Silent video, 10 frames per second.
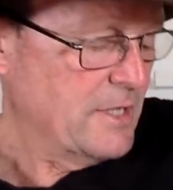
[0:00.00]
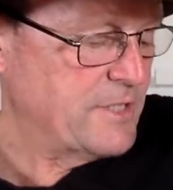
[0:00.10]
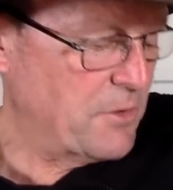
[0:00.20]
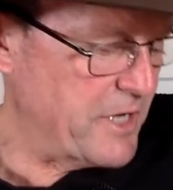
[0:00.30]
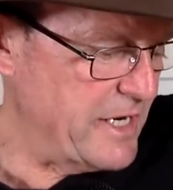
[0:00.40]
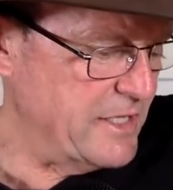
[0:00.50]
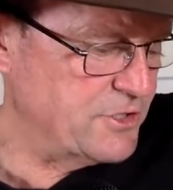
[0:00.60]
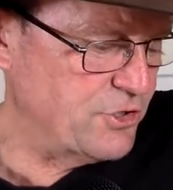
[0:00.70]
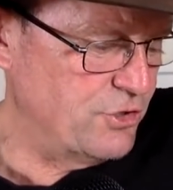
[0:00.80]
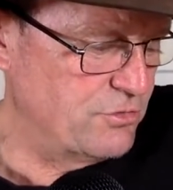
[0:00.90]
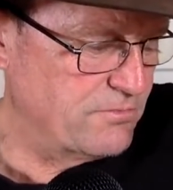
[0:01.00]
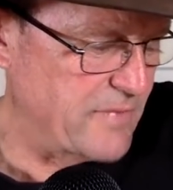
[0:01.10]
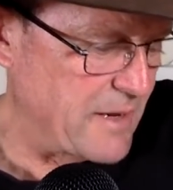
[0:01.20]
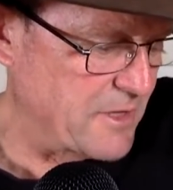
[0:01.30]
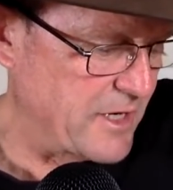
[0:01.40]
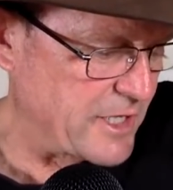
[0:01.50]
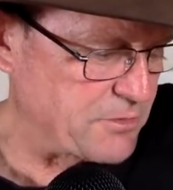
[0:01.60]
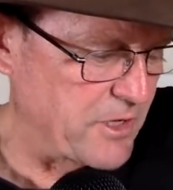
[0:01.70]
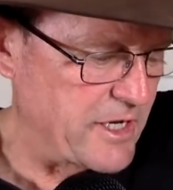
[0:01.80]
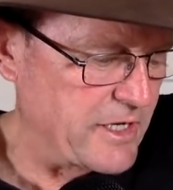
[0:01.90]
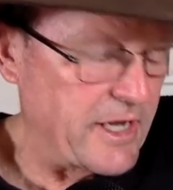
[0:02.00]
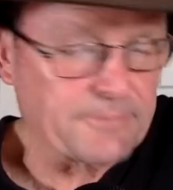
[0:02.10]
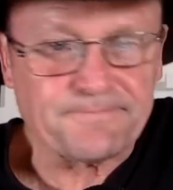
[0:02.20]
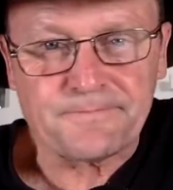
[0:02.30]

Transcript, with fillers: So, we'll get into maybe the next one here now